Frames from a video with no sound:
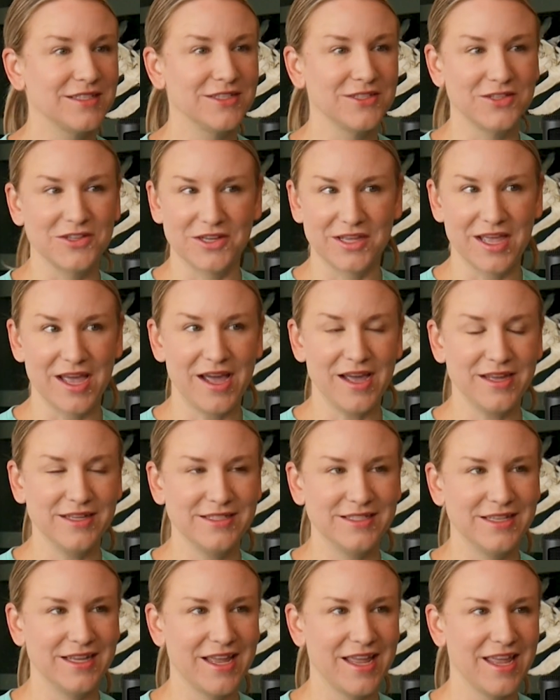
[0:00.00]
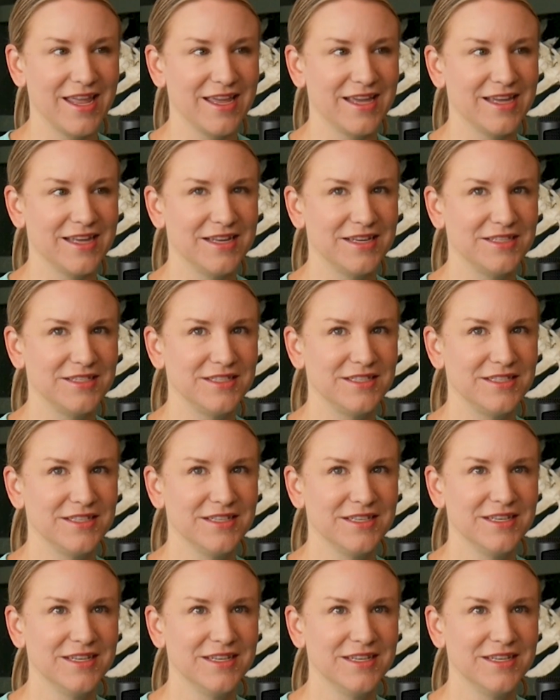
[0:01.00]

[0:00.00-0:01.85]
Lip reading: to look at, and